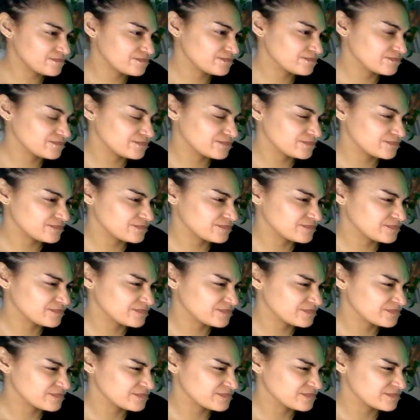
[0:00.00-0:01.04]

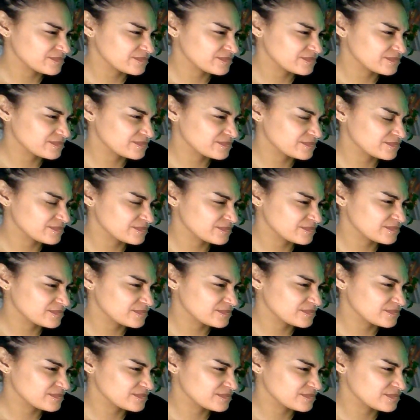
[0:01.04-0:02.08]

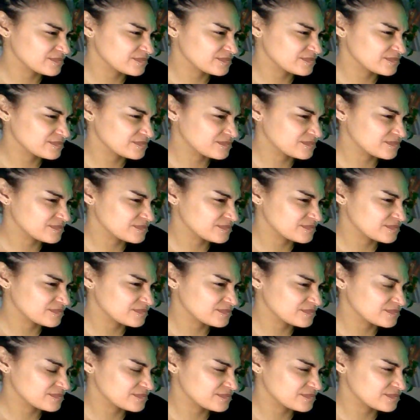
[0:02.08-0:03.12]

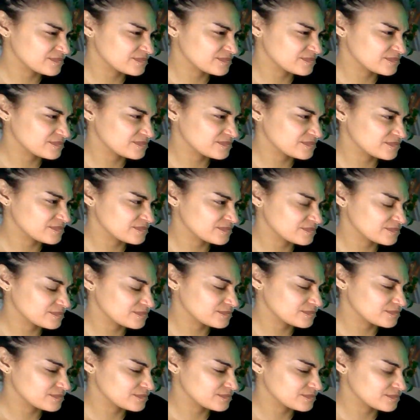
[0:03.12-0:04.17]

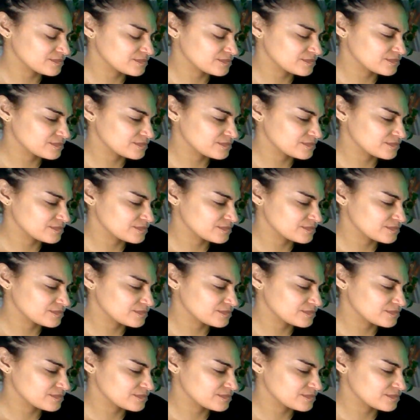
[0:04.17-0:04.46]
[no speech]